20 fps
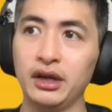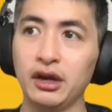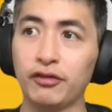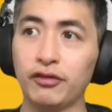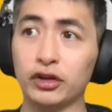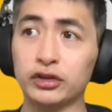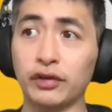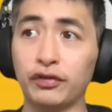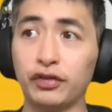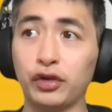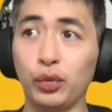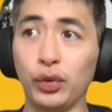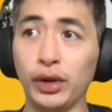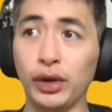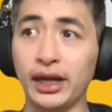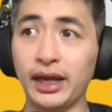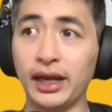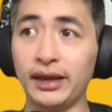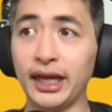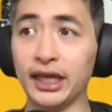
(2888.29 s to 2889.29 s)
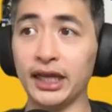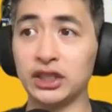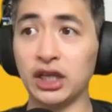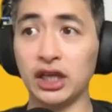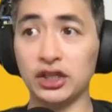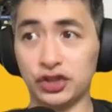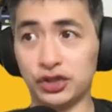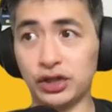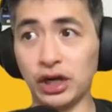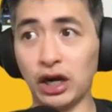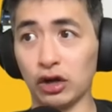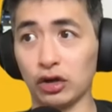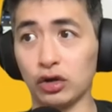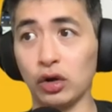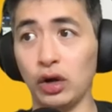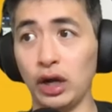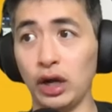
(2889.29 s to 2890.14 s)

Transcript: First of all, if you read it, it's hysterical.